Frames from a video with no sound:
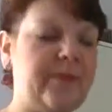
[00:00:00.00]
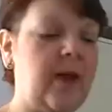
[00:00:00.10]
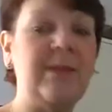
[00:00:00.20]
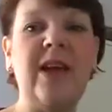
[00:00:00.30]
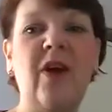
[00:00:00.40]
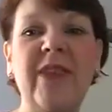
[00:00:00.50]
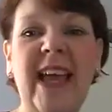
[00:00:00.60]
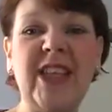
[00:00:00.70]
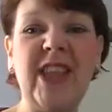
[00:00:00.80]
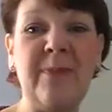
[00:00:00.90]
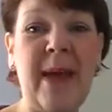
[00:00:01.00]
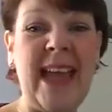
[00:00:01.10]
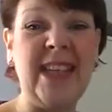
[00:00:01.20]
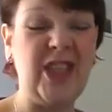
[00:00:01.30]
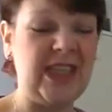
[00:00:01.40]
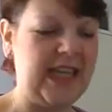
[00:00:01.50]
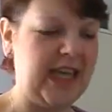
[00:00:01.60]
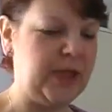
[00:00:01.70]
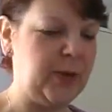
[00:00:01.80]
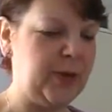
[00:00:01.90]
I'm sat on the edge of the bed, just in
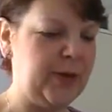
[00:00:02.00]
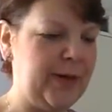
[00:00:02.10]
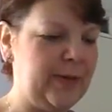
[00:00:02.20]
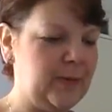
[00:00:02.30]
case you're wondering.